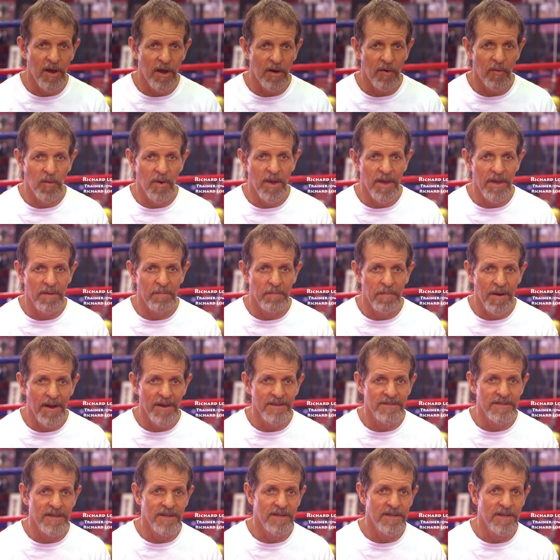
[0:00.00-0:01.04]
long way in
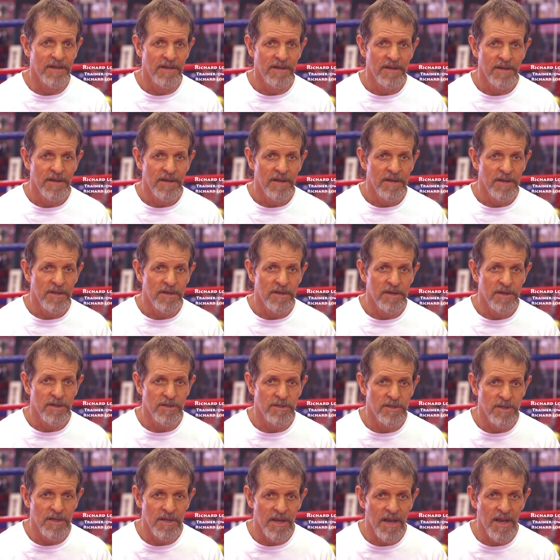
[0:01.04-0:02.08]
boxing
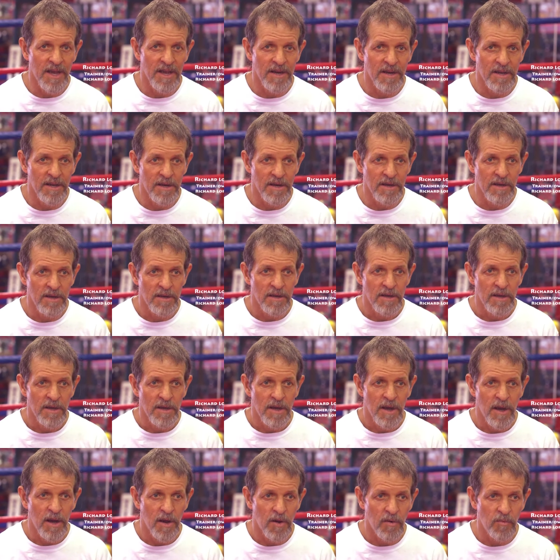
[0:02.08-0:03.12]
because she had a,
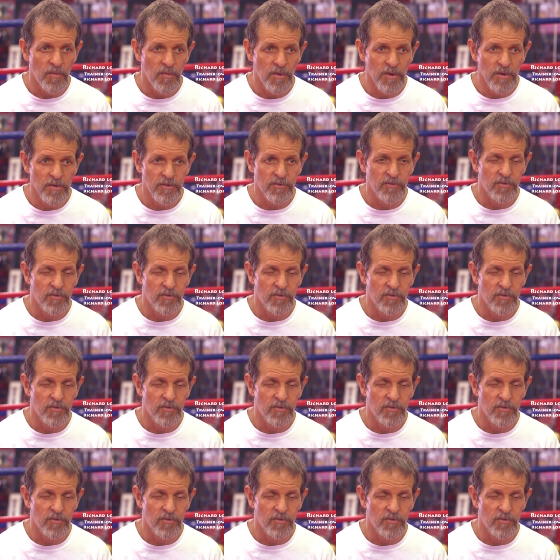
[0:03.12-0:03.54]
a real